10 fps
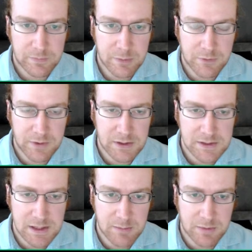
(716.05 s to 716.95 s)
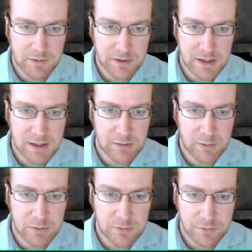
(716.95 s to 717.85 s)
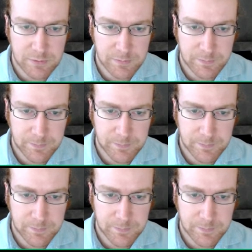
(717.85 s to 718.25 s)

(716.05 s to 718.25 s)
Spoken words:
Perfect example of a thank you move.